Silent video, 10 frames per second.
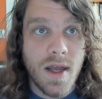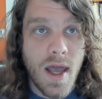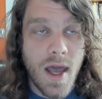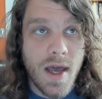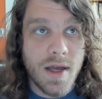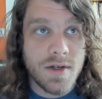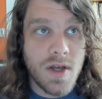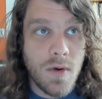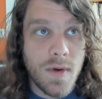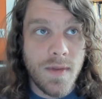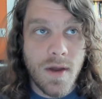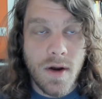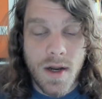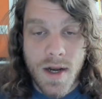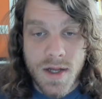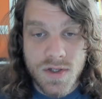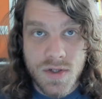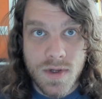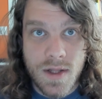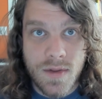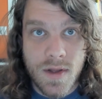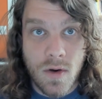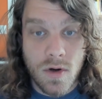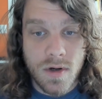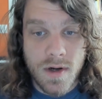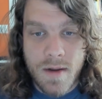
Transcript: and go in there and not do anything or